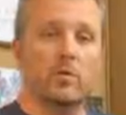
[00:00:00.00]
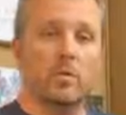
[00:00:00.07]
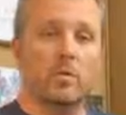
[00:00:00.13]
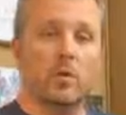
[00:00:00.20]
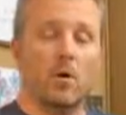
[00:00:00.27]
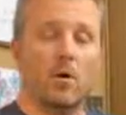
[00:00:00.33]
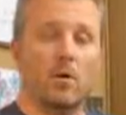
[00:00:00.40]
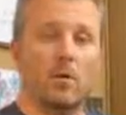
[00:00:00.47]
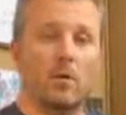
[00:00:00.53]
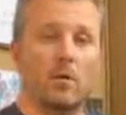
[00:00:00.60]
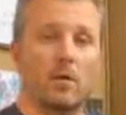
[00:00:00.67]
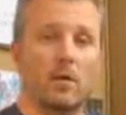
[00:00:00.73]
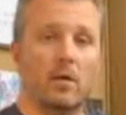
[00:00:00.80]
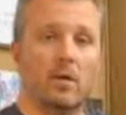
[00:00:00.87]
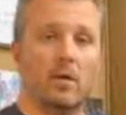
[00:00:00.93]
from our
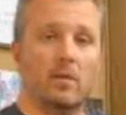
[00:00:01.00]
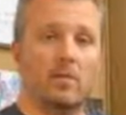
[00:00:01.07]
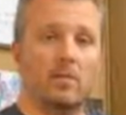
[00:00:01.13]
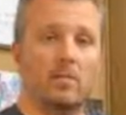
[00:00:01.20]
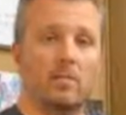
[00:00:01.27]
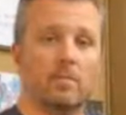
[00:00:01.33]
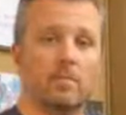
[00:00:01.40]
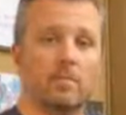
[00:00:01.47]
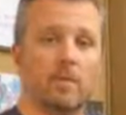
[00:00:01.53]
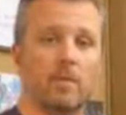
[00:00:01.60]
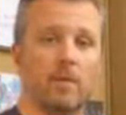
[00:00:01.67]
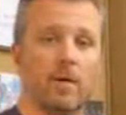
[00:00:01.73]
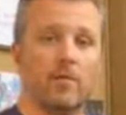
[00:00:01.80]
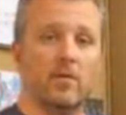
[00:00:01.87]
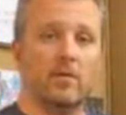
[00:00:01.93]
food
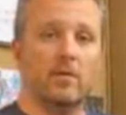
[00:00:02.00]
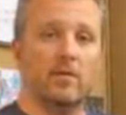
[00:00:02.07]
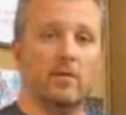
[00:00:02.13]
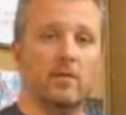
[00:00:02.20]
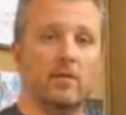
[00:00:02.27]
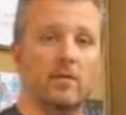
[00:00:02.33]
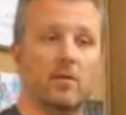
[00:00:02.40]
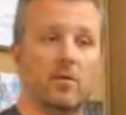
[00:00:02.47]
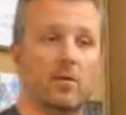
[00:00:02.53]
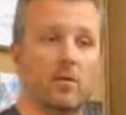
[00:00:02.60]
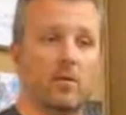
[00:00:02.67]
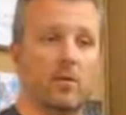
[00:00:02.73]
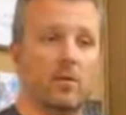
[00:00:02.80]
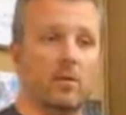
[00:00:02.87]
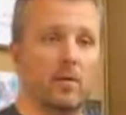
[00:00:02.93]
and beverage tent.
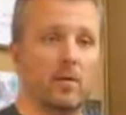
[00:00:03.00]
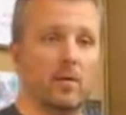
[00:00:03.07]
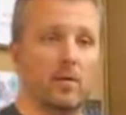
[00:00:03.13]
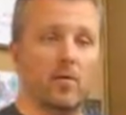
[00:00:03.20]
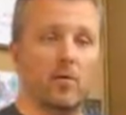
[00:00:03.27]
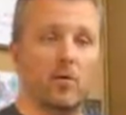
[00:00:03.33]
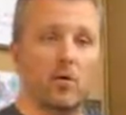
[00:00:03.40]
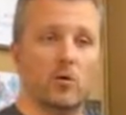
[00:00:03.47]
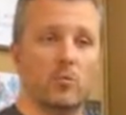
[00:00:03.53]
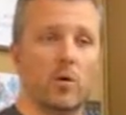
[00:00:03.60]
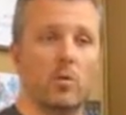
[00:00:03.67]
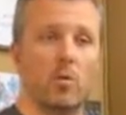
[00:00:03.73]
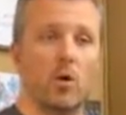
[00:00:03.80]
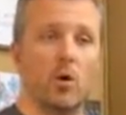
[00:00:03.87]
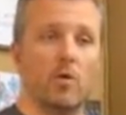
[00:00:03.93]
Of course,
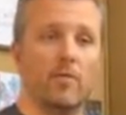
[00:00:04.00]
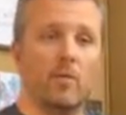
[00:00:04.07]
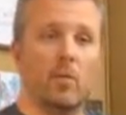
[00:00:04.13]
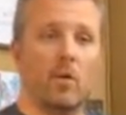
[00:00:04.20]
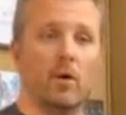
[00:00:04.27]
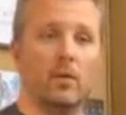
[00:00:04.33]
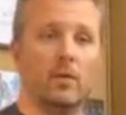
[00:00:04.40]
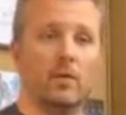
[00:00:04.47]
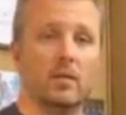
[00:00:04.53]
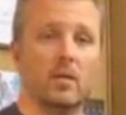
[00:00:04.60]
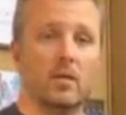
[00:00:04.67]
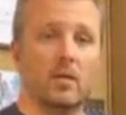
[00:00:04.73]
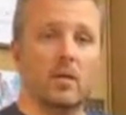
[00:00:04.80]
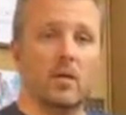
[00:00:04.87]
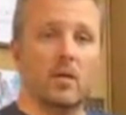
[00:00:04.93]
bring water if you want,
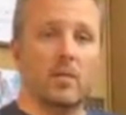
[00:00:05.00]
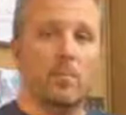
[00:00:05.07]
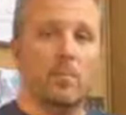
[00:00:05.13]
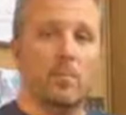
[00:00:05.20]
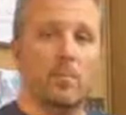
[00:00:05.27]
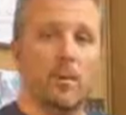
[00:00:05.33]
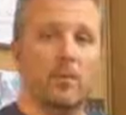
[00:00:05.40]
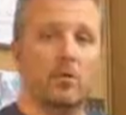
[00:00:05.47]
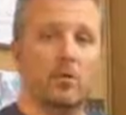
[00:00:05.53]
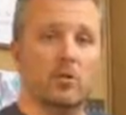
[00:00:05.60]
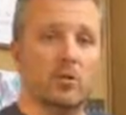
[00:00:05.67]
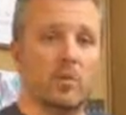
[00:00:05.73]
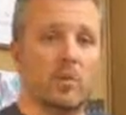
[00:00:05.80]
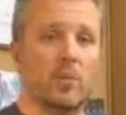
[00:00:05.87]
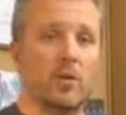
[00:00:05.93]
but make sure
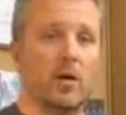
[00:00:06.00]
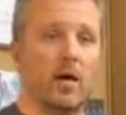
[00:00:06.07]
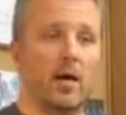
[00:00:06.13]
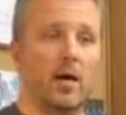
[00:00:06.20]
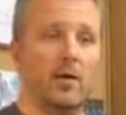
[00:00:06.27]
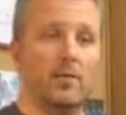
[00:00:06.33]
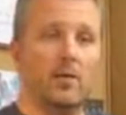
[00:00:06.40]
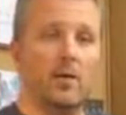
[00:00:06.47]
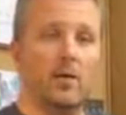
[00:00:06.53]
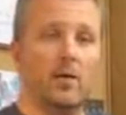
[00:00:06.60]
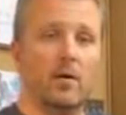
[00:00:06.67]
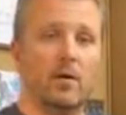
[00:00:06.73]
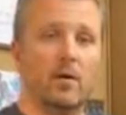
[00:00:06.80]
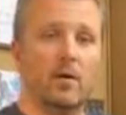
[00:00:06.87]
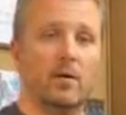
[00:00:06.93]
it's going to be pretty hot out
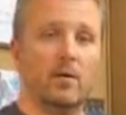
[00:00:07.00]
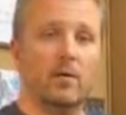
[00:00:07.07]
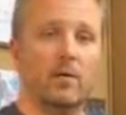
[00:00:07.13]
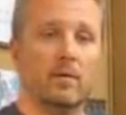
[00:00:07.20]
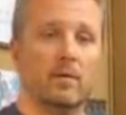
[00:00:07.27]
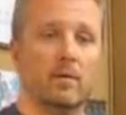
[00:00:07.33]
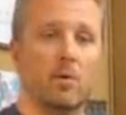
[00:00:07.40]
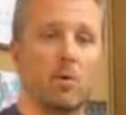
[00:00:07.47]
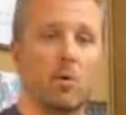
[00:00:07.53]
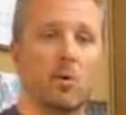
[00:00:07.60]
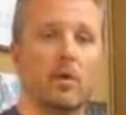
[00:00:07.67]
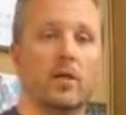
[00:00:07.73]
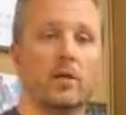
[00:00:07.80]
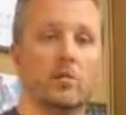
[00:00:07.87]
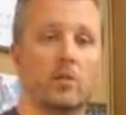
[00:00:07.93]
there, and you're
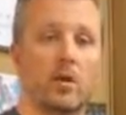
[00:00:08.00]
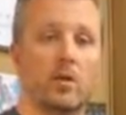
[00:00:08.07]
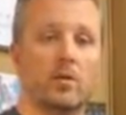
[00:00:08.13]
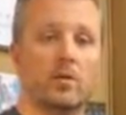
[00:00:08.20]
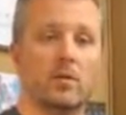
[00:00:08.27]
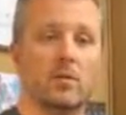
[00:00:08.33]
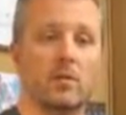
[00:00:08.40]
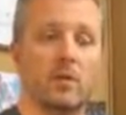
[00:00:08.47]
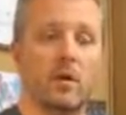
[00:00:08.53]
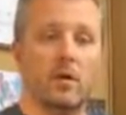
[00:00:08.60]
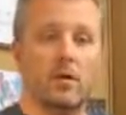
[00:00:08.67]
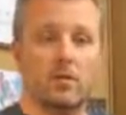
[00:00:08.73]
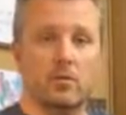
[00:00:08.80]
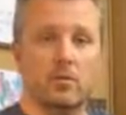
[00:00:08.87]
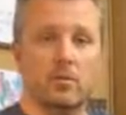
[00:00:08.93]
working as well as the
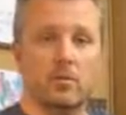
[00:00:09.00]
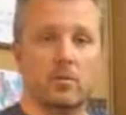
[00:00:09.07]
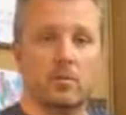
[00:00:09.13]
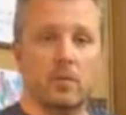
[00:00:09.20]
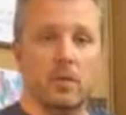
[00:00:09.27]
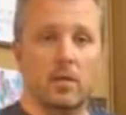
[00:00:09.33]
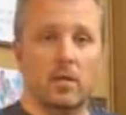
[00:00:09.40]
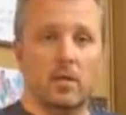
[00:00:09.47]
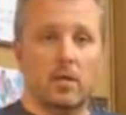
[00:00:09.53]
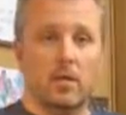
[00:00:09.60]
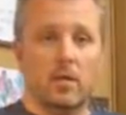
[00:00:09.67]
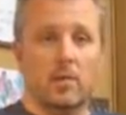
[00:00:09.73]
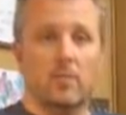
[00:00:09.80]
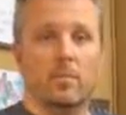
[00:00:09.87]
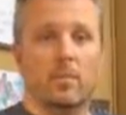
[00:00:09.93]
players, so
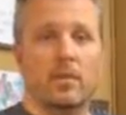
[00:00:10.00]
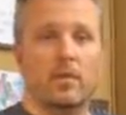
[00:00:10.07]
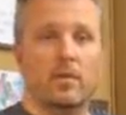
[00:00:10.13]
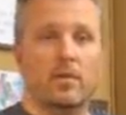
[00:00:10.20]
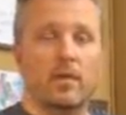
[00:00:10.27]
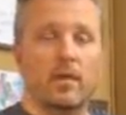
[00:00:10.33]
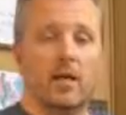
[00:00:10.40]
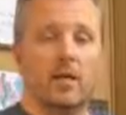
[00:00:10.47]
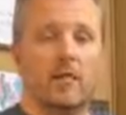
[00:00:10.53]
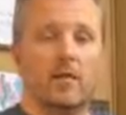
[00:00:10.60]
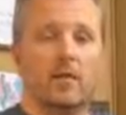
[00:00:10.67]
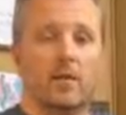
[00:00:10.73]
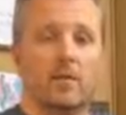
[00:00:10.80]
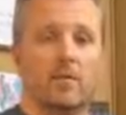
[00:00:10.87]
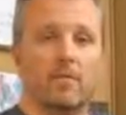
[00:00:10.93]
make sure you take care of
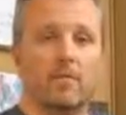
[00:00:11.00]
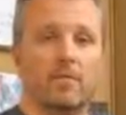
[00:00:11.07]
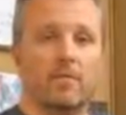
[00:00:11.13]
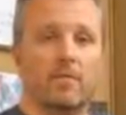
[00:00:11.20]
yourself.